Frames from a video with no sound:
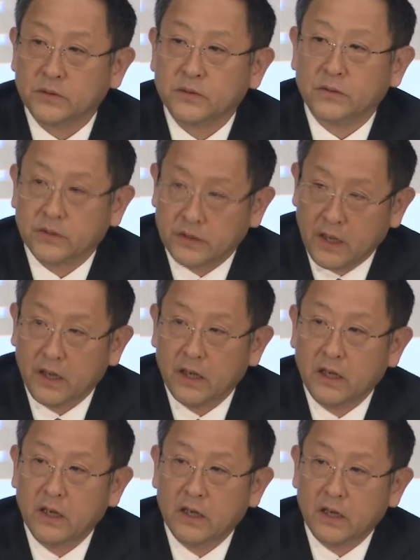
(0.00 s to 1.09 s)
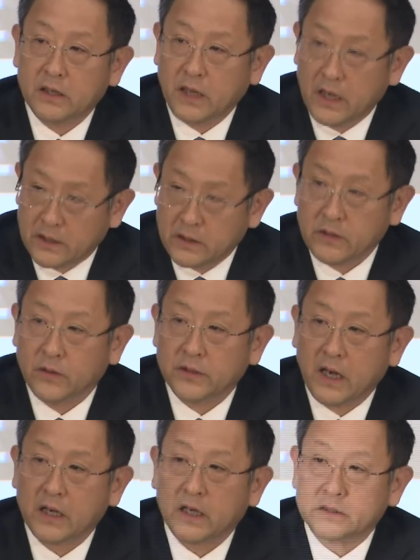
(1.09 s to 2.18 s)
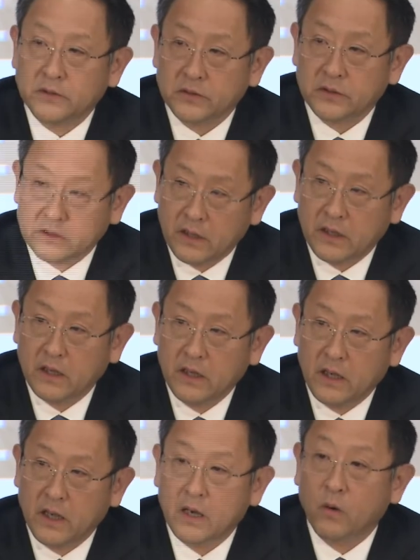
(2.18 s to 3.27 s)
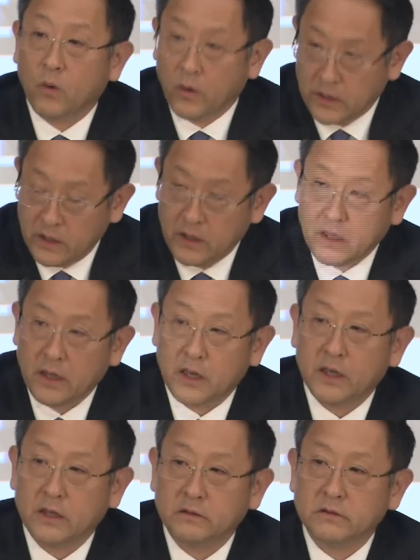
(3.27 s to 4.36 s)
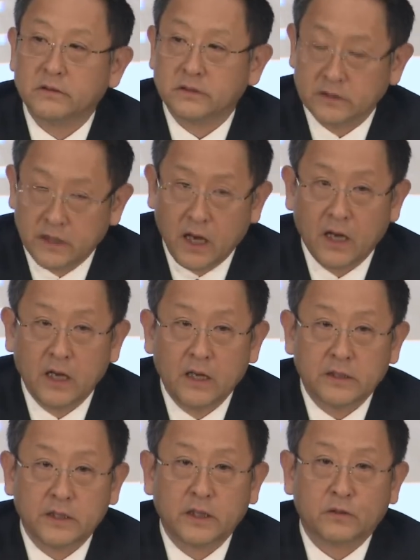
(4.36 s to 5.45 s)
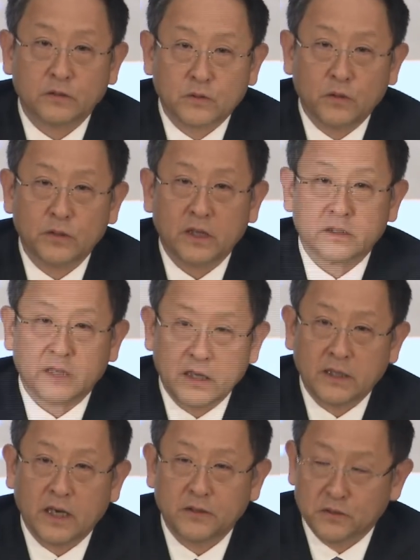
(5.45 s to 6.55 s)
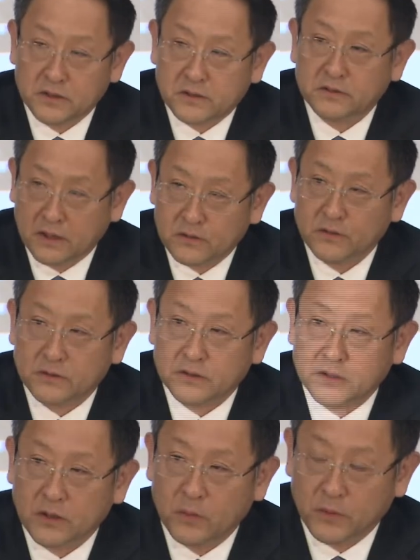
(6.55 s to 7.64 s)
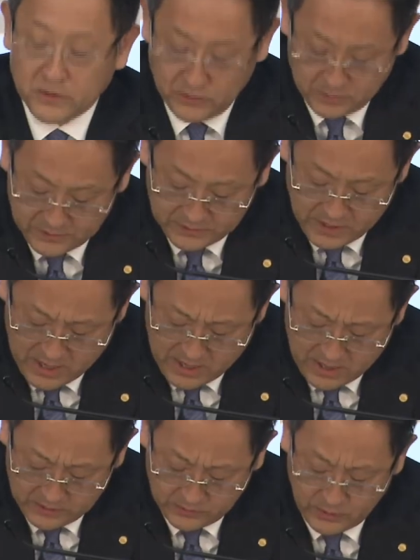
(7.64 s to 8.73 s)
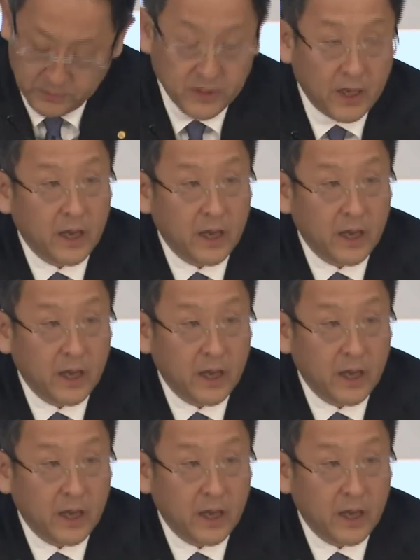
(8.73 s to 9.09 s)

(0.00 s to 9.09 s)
Uh, we now are in a position uh, to be able to take corporate taxes, but that could result in some um,